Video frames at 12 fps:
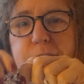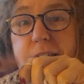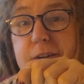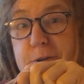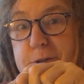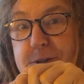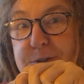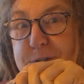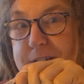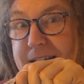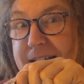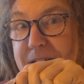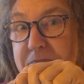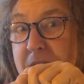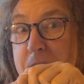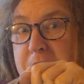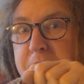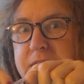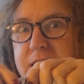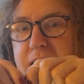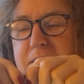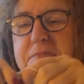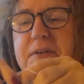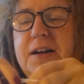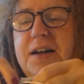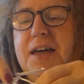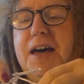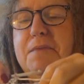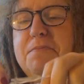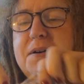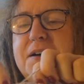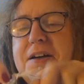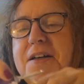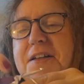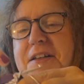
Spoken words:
We also sang Mamma Mia by ABBA.